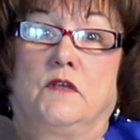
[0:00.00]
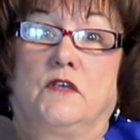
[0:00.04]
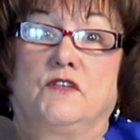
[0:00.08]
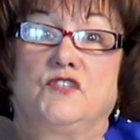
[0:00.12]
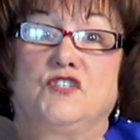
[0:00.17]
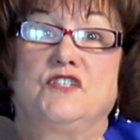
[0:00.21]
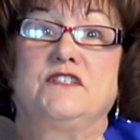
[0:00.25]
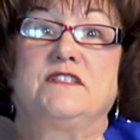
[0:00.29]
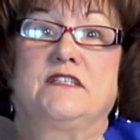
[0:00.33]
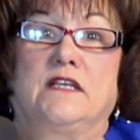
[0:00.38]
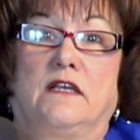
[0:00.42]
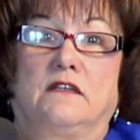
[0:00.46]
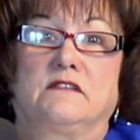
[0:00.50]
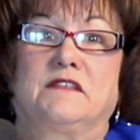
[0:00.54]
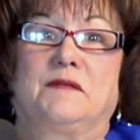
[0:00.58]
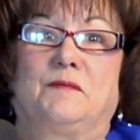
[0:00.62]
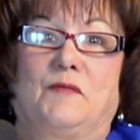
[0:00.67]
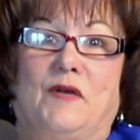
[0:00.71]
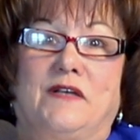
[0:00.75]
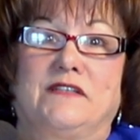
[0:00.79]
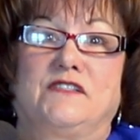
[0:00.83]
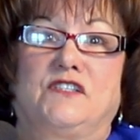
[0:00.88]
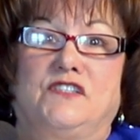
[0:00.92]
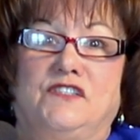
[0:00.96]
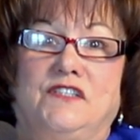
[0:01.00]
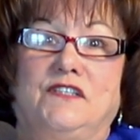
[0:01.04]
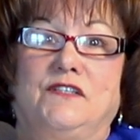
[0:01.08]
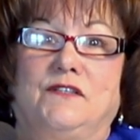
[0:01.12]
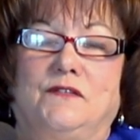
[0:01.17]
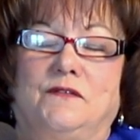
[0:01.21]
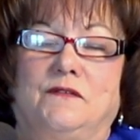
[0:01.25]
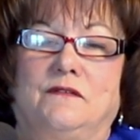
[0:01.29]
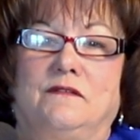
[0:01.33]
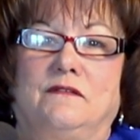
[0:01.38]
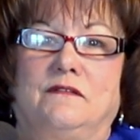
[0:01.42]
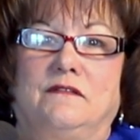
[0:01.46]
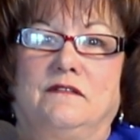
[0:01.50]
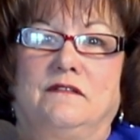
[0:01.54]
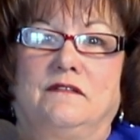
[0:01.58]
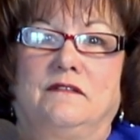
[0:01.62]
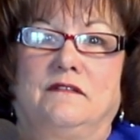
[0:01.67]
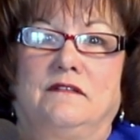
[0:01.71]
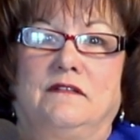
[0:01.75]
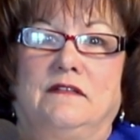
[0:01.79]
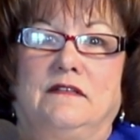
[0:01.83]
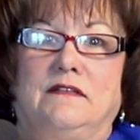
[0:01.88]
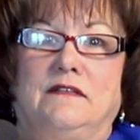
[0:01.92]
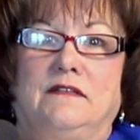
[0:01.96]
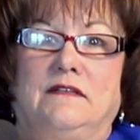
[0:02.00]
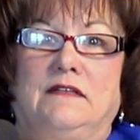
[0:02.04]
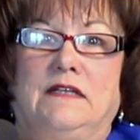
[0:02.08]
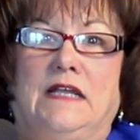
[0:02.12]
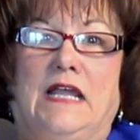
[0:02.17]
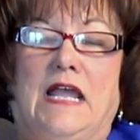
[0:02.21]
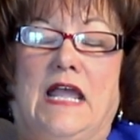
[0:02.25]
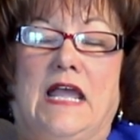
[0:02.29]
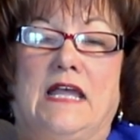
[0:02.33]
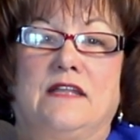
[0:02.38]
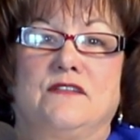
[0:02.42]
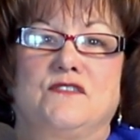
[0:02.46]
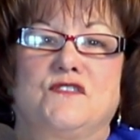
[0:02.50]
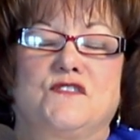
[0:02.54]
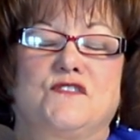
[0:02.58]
She tells him what to do. And